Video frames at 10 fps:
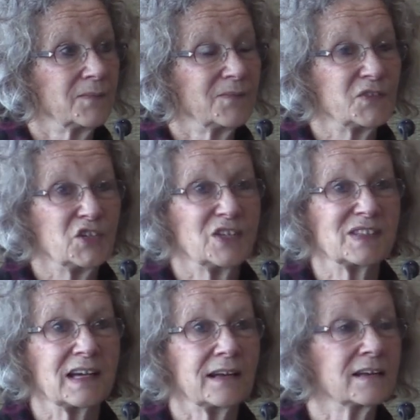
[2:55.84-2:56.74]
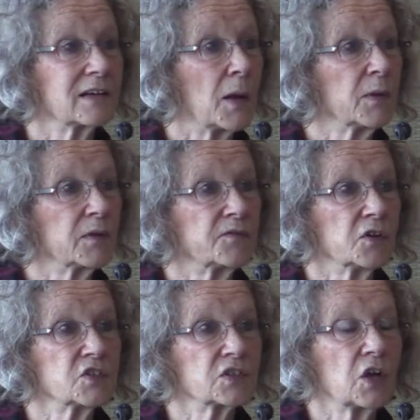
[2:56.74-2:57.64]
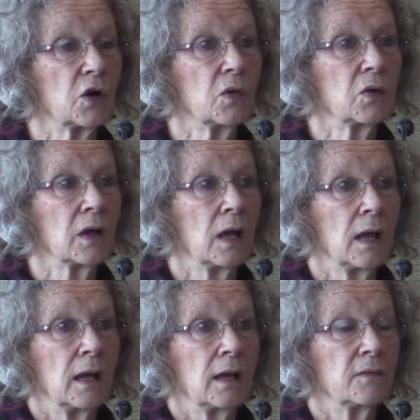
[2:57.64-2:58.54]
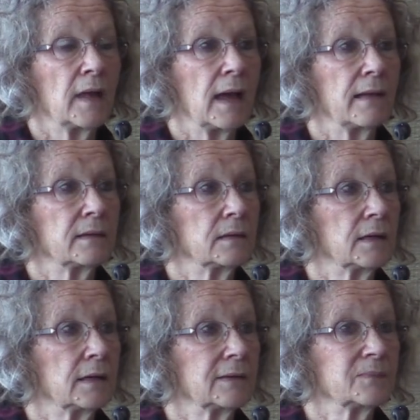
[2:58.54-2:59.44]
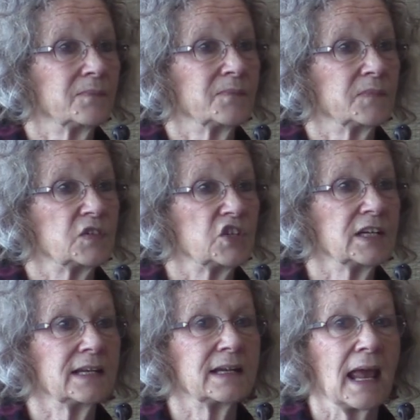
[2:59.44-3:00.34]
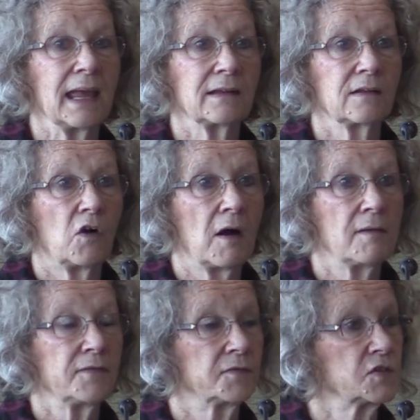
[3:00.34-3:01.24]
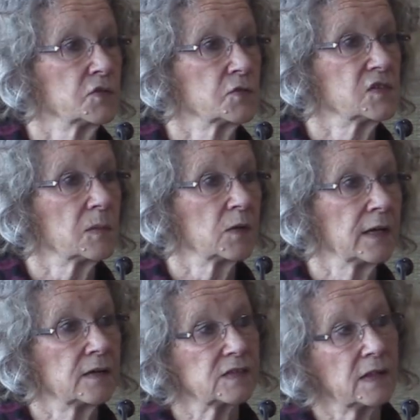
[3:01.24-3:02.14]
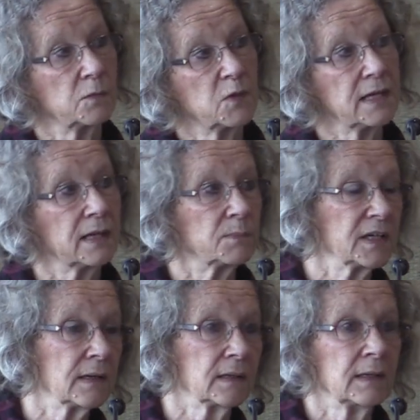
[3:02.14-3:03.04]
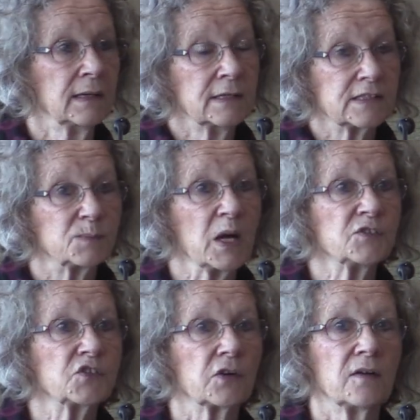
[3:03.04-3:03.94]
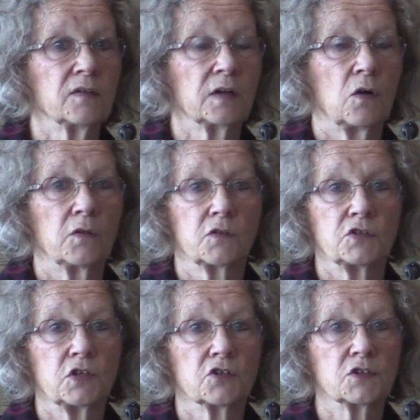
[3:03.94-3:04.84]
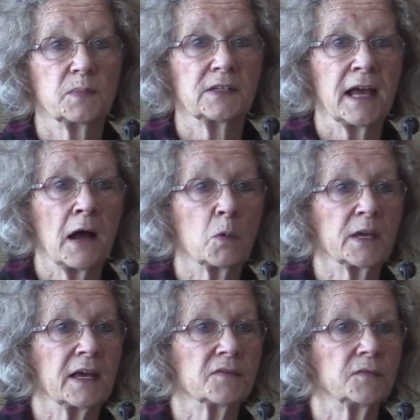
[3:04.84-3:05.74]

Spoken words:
She decided a couple of years ago that she needed to hand it off to someone else, and we had been a sponsor of it all those years, but now we have